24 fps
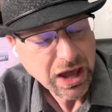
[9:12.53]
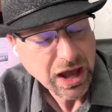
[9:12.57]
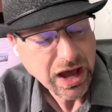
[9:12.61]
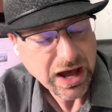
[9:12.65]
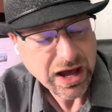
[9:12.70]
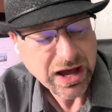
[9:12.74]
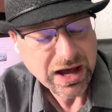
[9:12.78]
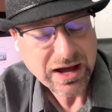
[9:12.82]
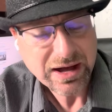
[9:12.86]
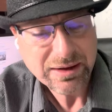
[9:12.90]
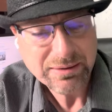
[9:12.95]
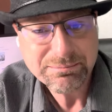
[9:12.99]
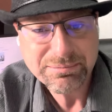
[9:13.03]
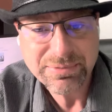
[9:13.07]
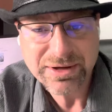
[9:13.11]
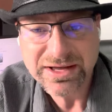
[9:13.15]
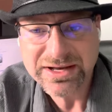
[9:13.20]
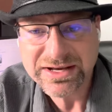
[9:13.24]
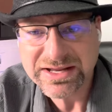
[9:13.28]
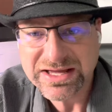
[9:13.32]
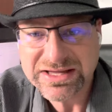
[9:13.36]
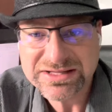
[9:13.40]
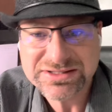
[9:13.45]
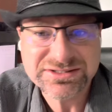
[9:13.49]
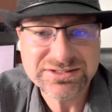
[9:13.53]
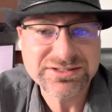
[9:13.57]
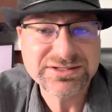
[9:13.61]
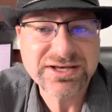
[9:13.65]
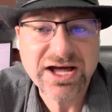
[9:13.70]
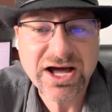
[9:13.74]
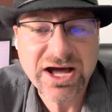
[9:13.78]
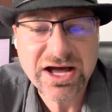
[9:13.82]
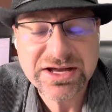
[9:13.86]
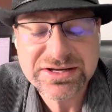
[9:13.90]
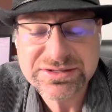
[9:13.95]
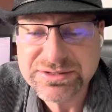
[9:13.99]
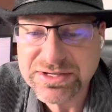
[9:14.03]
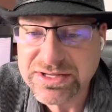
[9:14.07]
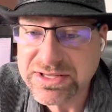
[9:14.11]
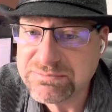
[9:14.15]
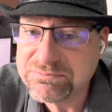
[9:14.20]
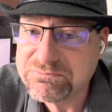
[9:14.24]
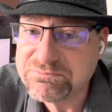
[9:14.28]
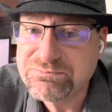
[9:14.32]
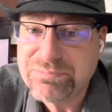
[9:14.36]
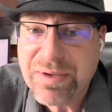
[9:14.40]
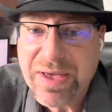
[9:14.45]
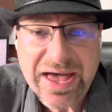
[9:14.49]
but it's not
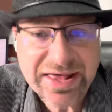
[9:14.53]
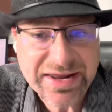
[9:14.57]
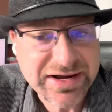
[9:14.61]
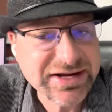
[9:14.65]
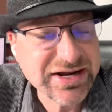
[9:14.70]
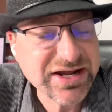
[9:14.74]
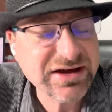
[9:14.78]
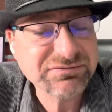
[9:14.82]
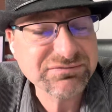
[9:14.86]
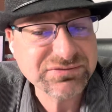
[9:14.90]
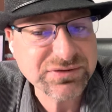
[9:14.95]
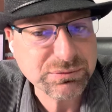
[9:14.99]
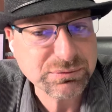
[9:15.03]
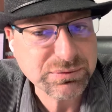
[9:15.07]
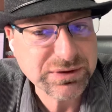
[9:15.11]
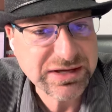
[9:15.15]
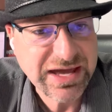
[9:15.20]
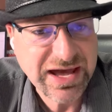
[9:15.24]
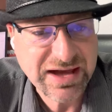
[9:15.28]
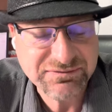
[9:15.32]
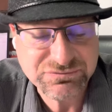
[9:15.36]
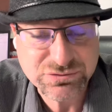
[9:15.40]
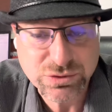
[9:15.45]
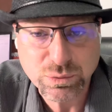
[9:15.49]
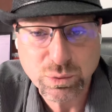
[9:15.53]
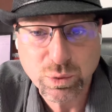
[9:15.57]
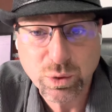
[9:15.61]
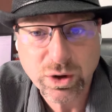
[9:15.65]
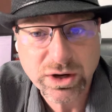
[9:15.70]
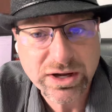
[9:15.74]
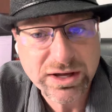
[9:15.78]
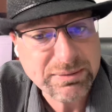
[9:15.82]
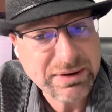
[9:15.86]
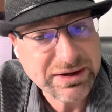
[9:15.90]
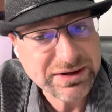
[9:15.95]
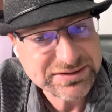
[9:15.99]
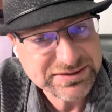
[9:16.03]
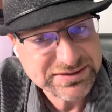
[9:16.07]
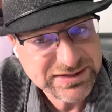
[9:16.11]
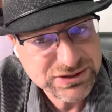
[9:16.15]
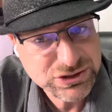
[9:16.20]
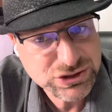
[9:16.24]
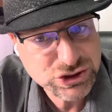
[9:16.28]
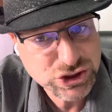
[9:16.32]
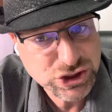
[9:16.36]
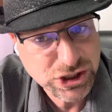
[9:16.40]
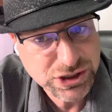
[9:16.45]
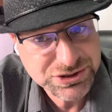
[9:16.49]
bad enough that we have to worry about
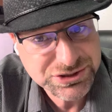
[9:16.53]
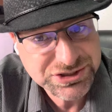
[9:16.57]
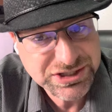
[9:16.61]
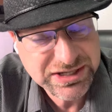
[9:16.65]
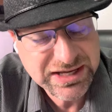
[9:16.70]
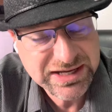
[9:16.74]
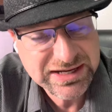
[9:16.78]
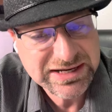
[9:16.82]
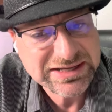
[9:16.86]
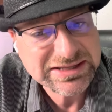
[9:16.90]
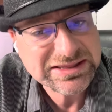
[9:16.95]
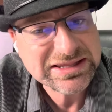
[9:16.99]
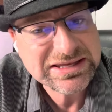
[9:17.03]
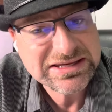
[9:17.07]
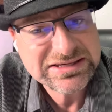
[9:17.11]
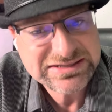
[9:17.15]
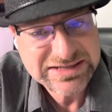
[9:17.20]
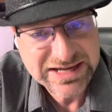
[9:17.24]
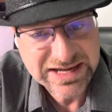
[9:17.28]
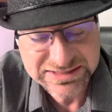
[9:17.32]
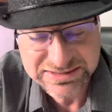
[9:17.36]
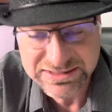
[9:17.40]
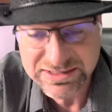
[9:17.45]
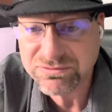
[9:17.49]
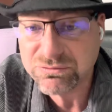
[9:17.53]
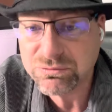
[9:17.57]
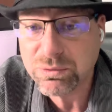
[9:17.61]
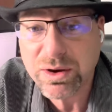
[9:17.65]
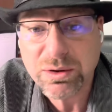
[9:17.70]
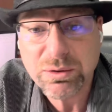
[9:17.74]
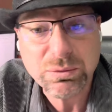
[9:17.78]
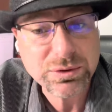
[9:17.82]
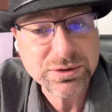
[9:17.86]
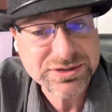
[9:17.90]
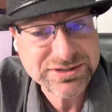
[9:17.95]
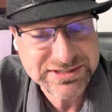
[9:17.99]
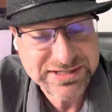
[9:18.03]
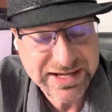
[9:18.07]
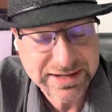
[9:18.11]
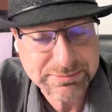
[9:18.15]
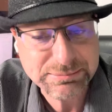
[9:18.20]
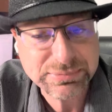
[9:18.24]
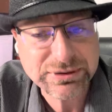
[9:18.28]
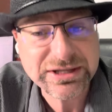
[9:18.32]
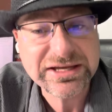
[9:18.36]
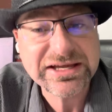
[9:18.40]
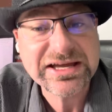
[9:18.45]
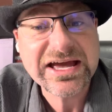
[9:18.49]
discharging it, at least as of what we're
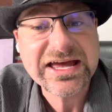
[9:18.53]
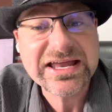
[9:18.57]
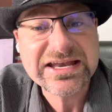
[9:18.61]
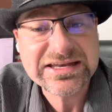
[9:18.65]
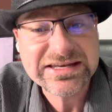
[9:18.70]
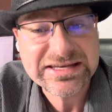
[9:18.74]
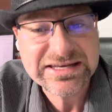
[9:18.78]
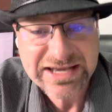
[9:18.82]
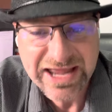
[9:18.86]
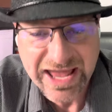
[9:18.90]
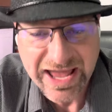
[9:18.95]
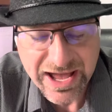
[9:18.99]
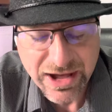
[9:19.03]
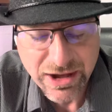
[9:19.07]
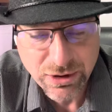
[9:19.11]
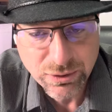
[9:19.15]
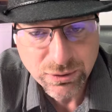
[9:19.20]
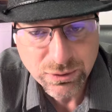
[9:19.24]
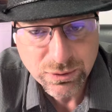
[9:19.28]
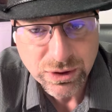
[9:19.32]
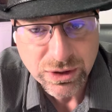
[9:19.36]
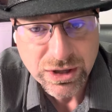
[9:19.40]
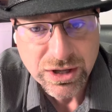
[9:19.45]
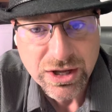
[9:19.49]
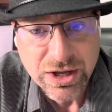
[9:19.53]
sampling now.